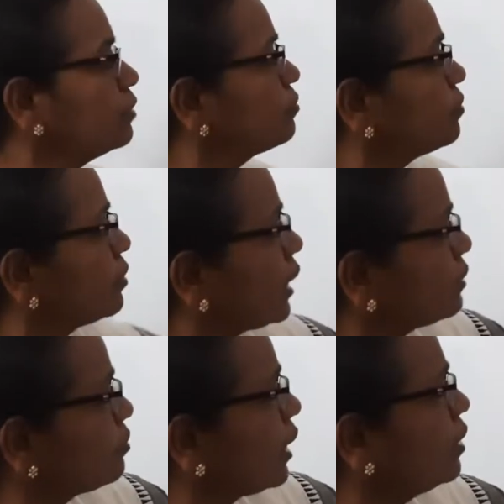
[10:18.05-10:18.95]
If
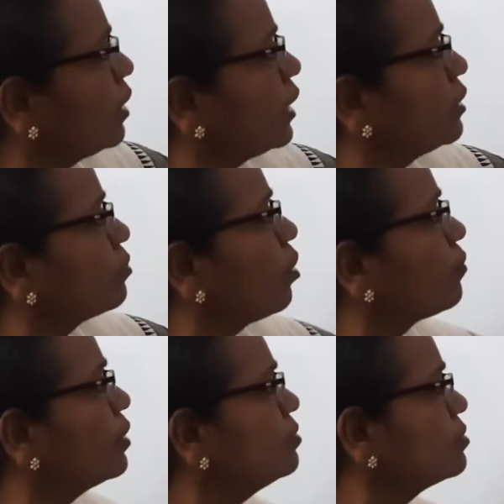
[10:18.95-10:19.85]
right side
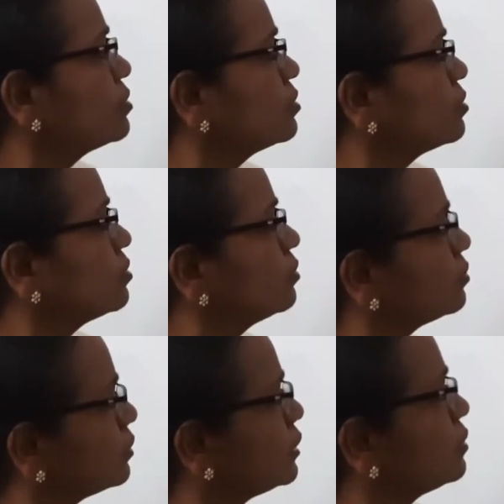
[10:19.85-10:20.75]
anti-clockwise,
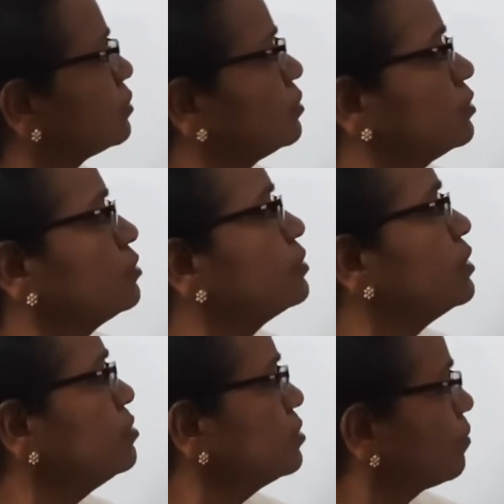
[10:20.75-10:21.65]
just
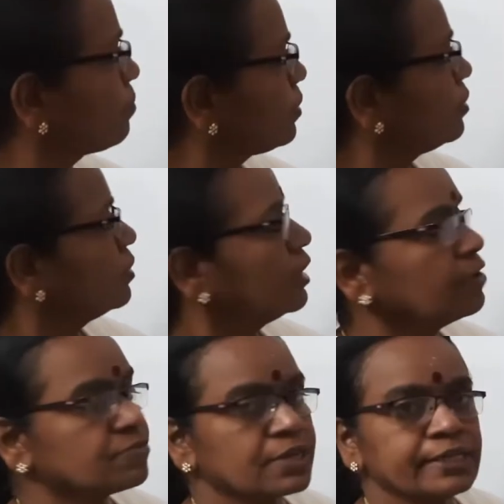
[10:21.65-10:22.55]
reverse,
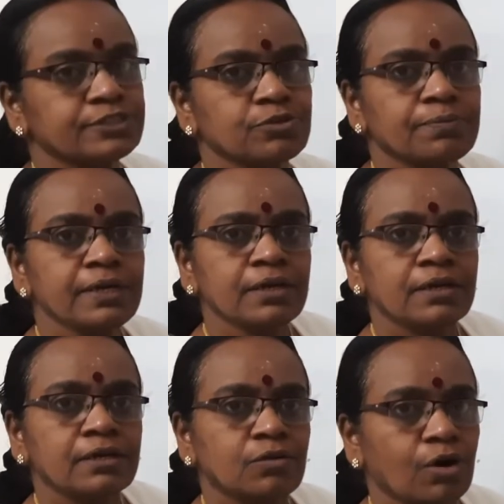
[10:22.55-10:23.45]
left side it will be
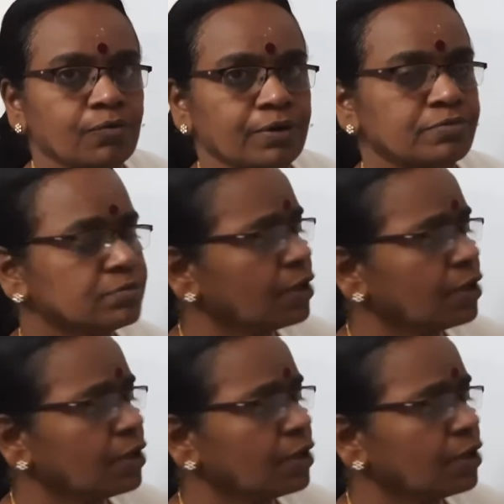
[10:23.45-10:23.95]
clockwise.